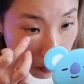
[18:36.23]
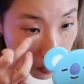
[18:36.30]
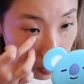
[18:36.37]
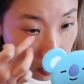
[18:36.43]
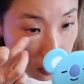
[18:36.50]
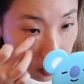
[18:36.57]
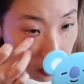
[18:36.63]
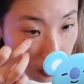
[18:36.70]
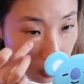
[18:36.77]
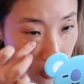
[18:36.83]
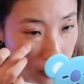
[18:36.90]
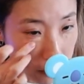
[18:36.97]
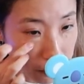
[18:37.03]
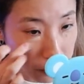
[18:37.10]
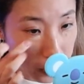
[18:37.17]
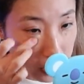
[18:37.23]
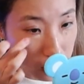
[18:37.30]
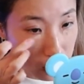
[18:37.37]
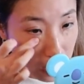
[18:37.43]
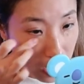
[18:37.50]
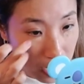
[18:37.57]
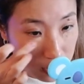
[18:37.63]
It's um it's
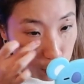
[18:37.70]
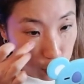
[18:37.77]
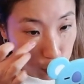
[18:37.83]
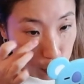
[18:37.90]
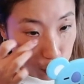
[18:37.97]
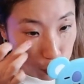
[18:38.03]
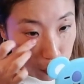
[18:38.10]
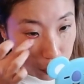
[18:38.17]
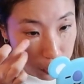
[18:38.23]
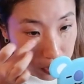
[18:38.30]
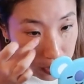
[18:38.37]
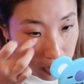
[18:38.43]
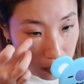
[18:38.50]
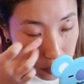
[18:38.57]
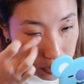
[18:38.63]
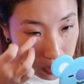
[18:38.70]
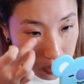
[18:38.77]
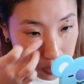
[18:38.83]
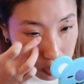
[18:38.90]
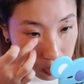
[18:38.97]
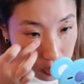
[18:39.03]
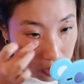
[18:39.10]
not too thick, but
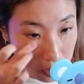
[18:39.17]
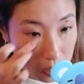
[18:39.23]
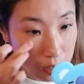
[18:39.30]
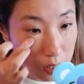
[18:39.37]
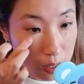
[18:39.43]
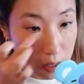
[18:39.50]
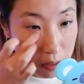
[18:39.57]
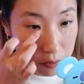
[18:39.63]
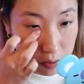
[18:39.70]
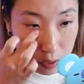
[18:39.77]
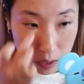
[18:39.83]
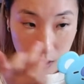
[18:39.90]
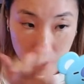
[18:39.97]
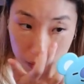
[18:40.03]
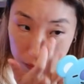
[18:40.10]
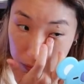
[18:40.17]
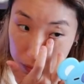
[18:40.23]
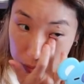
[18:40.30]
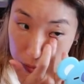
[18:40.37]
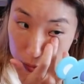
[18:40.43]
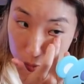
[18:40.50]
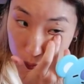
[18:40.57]
it's thick enough for
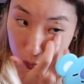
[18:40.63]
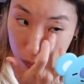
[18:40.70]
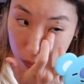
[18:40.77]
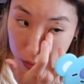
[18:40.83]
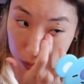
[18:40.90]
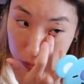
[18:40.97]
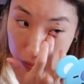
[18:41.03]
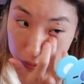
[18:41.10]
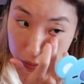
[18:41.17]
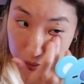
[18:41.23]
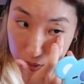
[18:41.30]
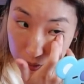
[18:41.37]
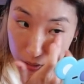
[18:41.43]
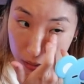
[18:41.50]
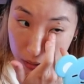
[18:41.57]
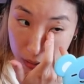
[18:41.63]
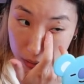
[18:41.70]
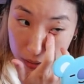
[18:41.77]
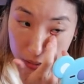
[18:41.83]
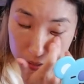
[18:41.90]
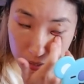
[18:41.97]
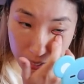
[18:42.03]
you to work with it
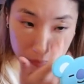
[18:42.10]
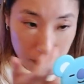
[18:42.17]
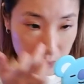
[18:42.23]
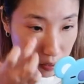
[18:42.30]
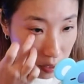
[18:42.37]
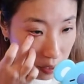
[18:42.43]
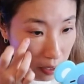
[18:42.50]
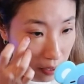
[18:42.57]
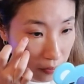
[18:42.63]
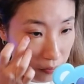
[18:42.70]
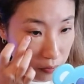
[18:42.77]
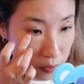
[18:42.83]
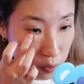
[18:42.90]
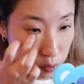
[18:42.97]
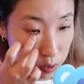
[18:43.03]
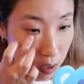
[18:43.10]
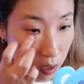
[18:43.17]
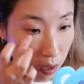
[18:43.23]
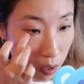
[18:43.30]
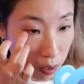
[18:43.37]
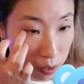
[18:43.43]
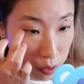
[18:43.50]
cuz I've I've used
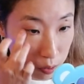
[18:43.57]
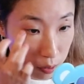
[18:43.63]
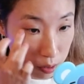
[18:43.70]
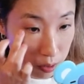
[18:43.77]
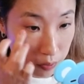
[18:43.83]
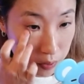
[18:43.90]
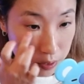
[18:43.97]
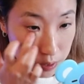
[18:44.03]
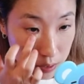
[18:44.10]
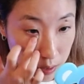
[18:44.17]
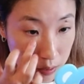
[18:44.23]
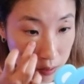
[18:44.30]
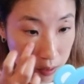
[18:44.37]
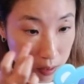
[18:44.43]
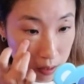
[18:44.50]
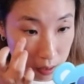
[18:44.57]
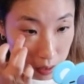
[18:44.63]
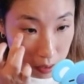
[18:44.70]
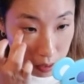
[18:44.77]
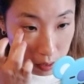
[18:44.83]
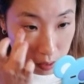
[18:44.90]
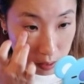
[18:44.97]
all sorts of concealers
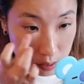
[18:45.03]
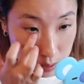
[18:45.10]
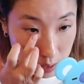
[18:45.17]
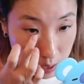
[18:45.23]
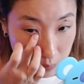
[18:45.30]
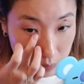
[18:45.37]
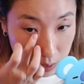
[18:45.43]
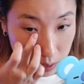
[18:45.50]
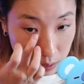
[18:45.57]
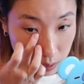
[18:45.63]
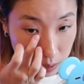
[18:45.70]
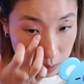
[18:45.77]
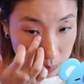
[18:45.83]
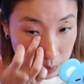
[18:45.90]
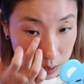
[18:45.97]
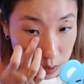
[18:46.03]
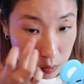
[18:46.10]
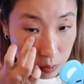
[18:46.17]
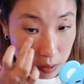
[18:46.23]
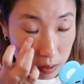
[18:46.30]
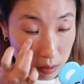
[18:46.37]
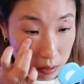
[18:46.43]
and this is definitely the best
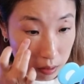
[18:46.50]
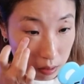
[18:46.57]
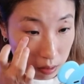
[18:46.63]
one.